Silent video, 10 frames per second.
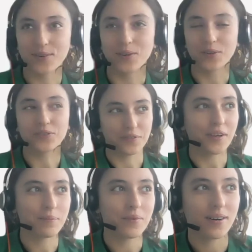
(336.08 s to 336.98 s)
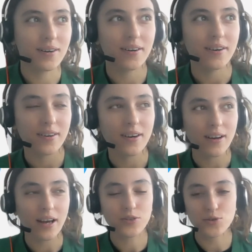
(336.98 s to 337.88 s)
a lot of them are
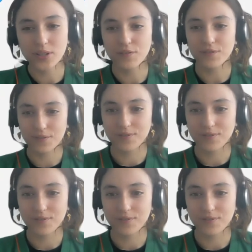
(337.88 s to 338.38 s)
actually